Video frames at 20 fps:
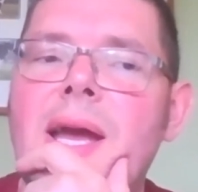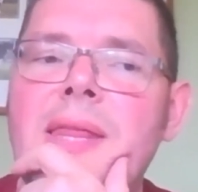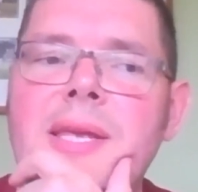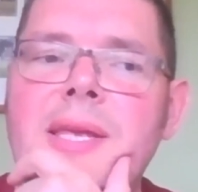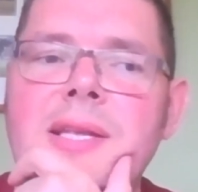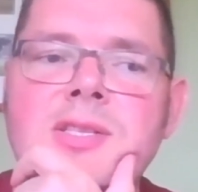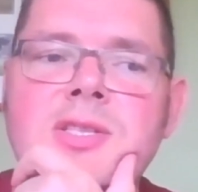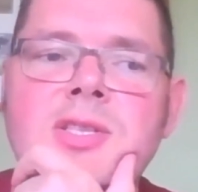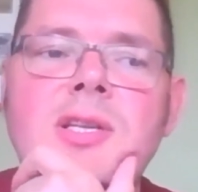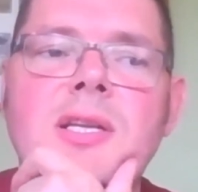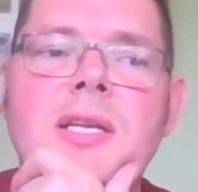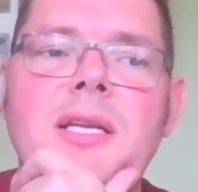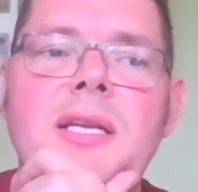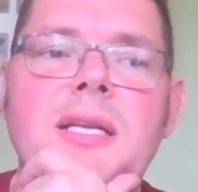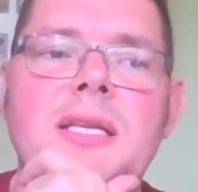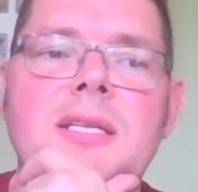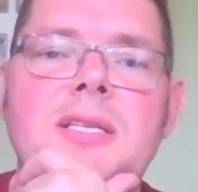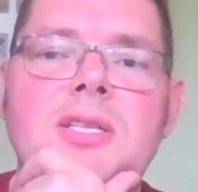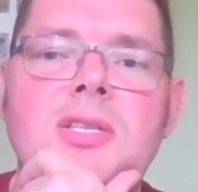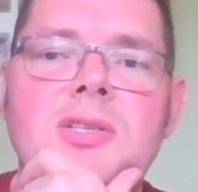and then
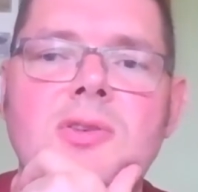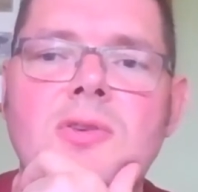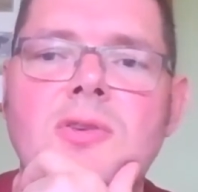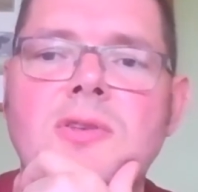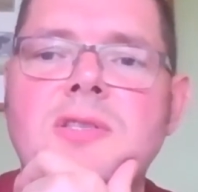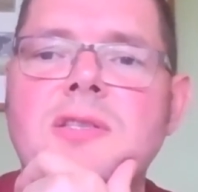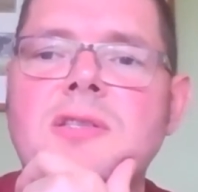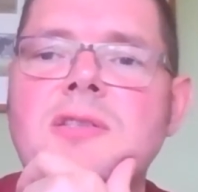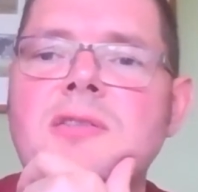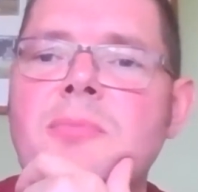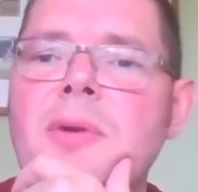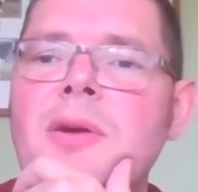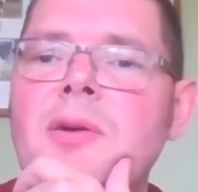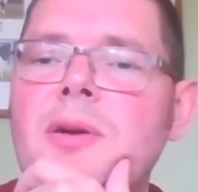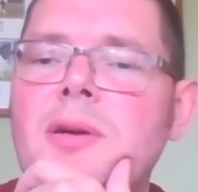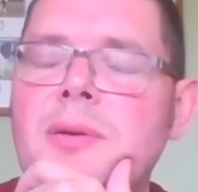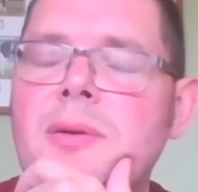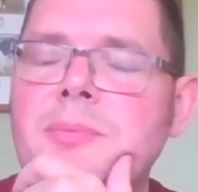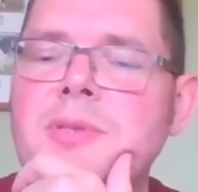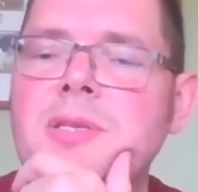suddenly this shortage of
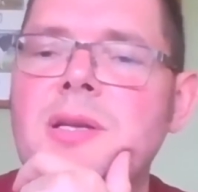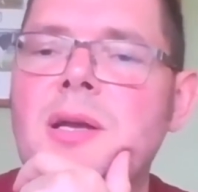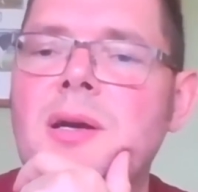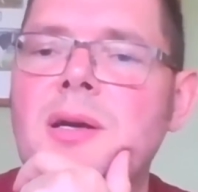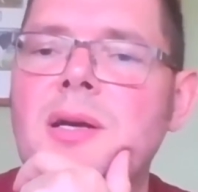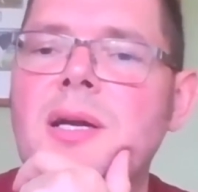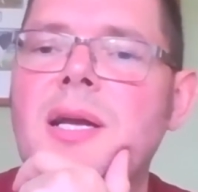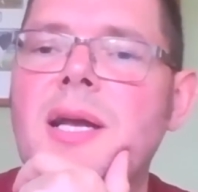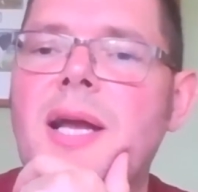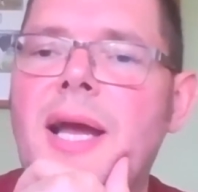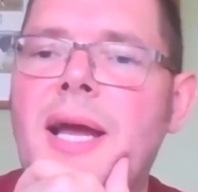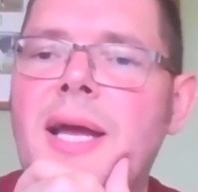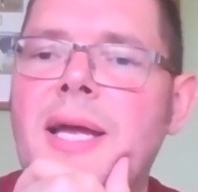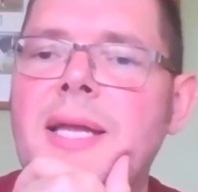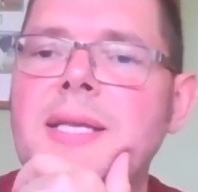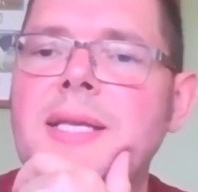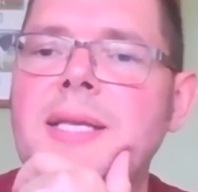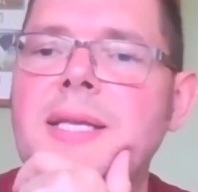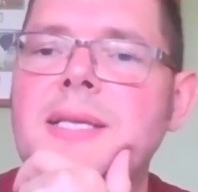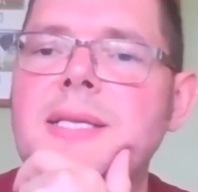milk comes along,
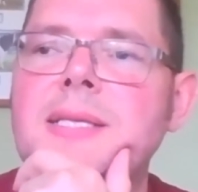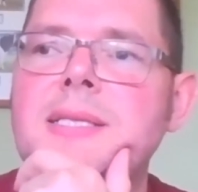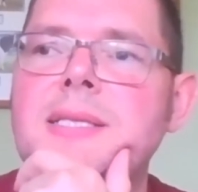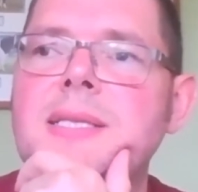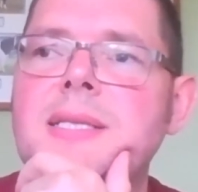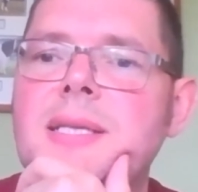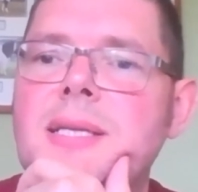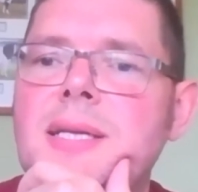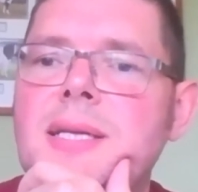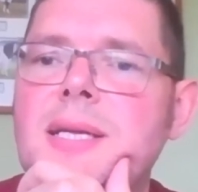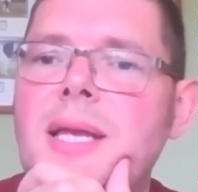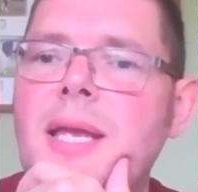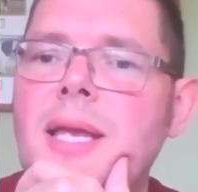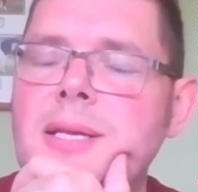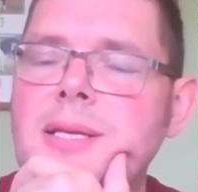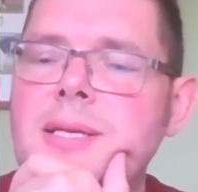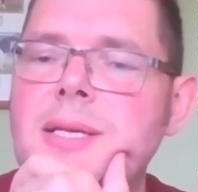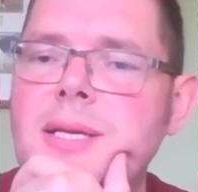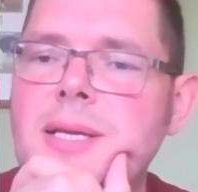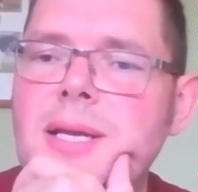and
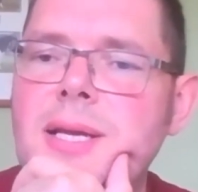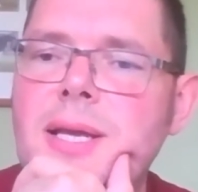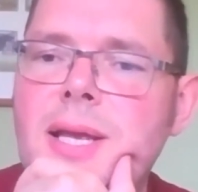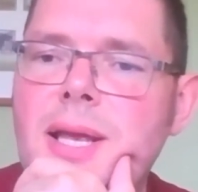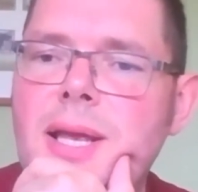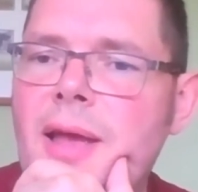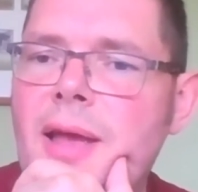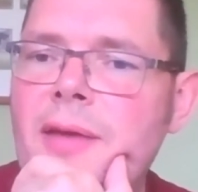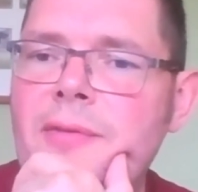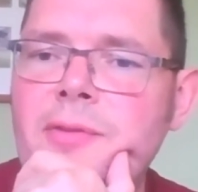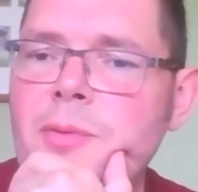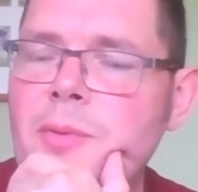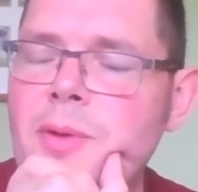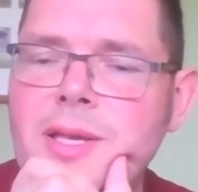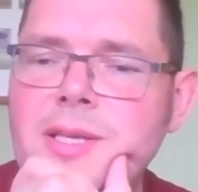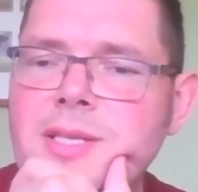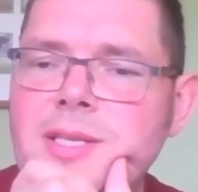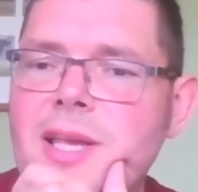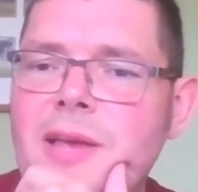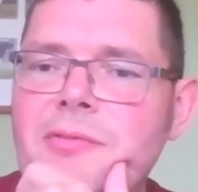
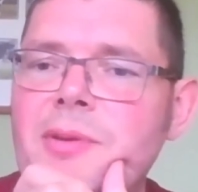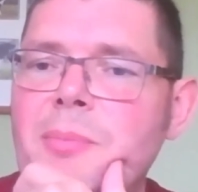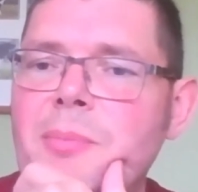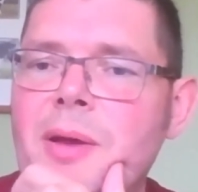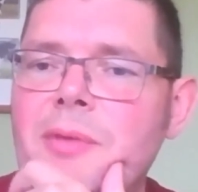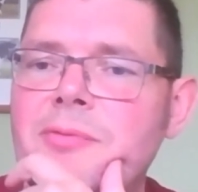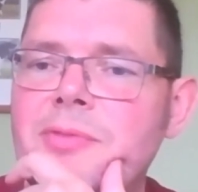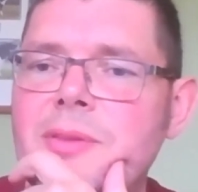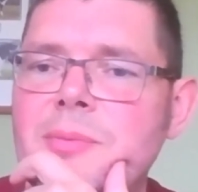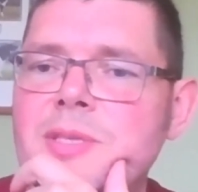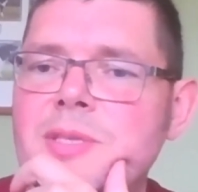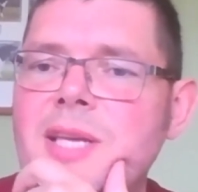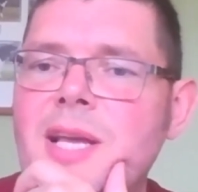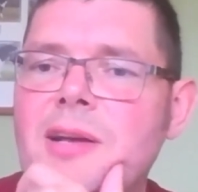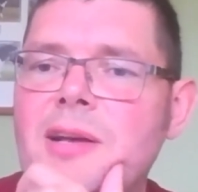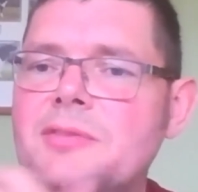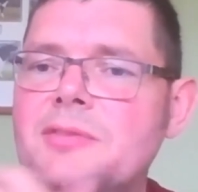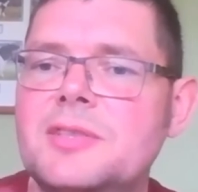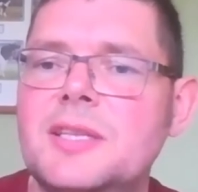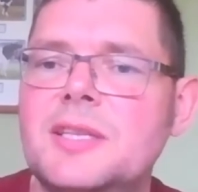it's every man for
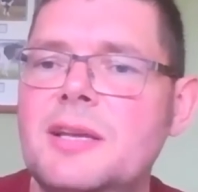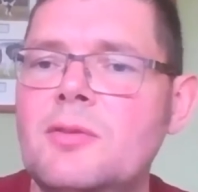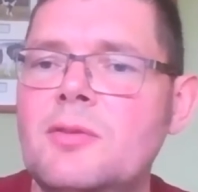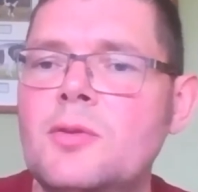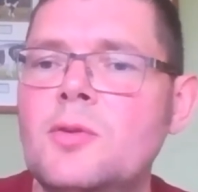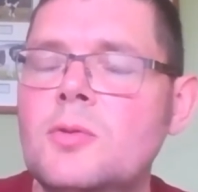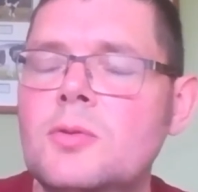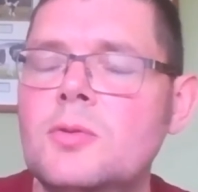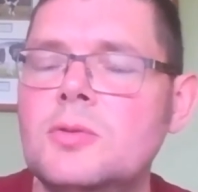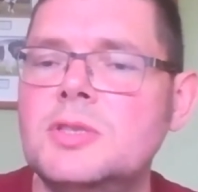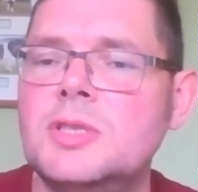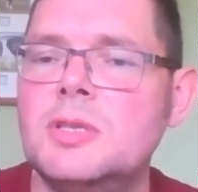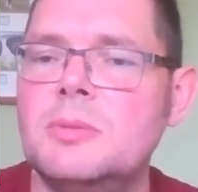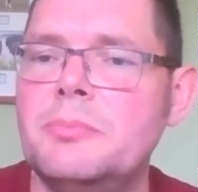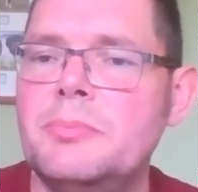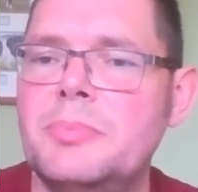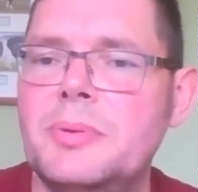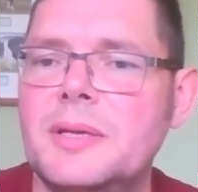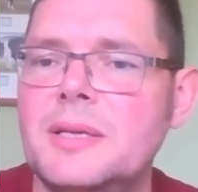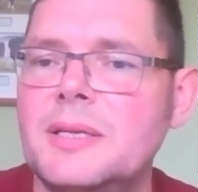themselves, and they're all
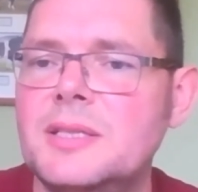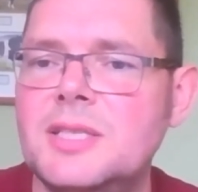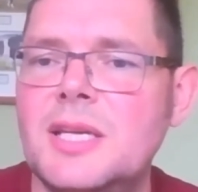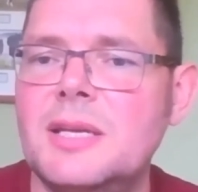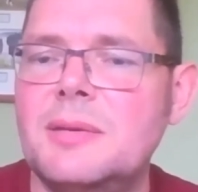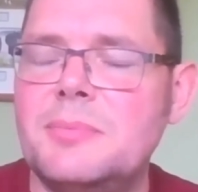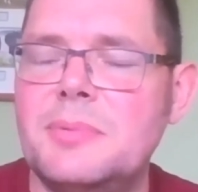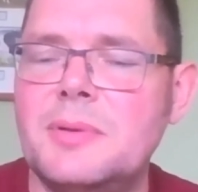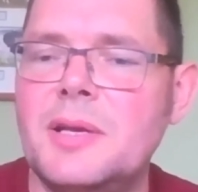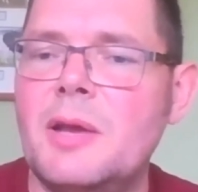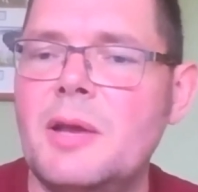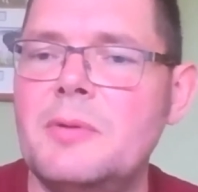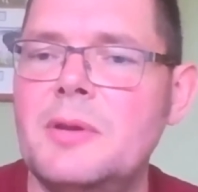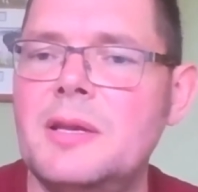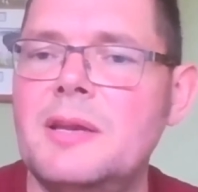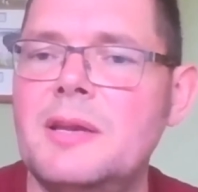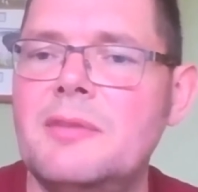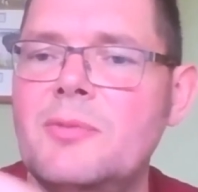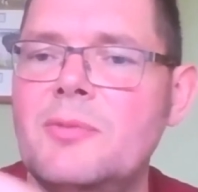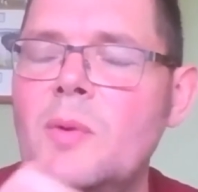jumping ship and going
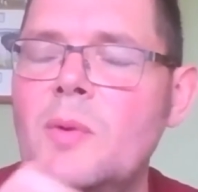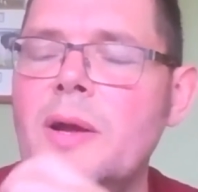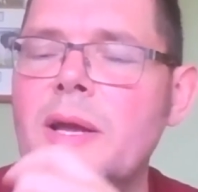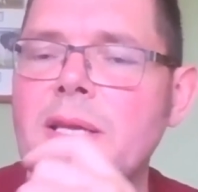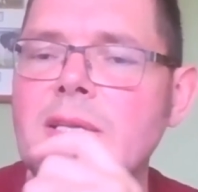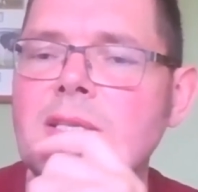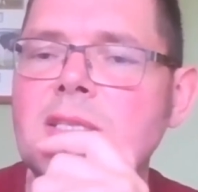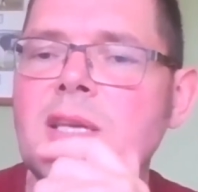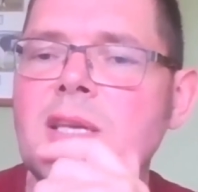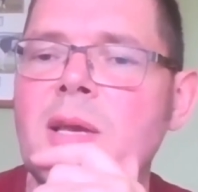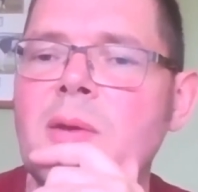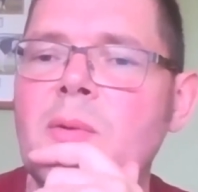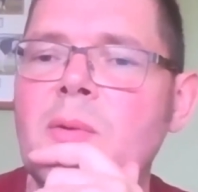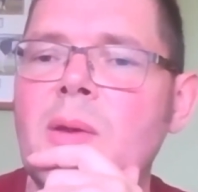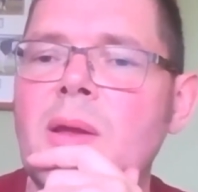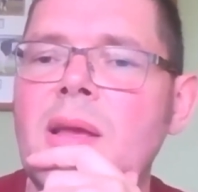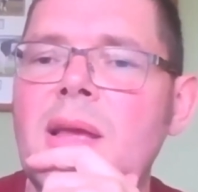a different way. So